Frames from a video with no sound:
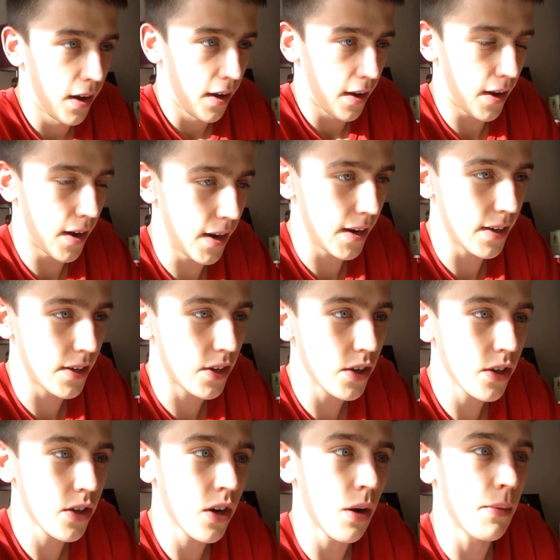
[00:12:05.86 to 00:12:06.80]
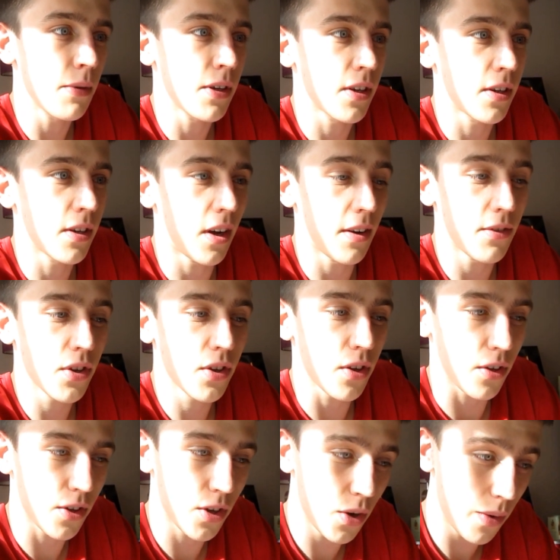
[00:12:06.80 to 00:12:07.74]
I've just
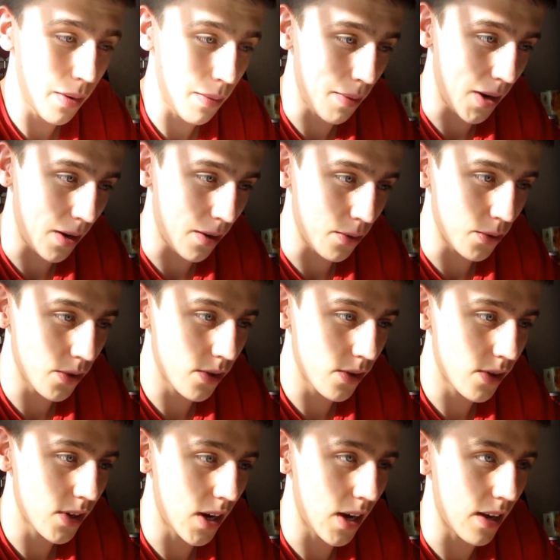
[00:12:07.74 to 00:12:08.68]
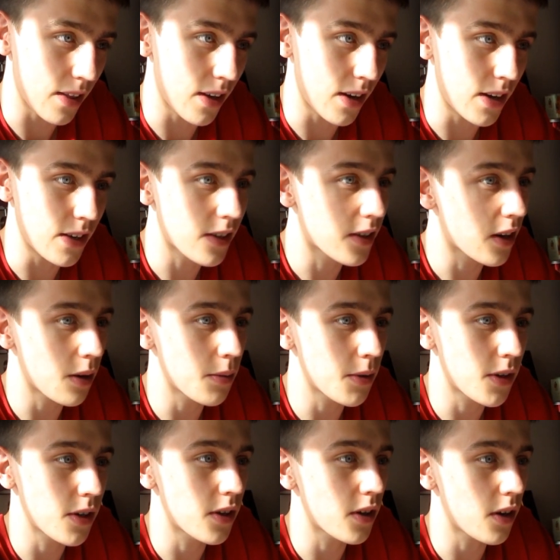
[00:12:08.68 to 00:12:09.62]
got two emails saying that he's
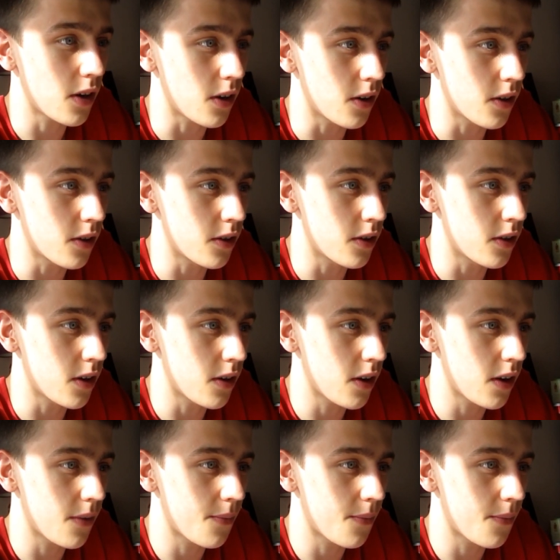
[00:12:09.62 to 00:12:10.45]
commented on...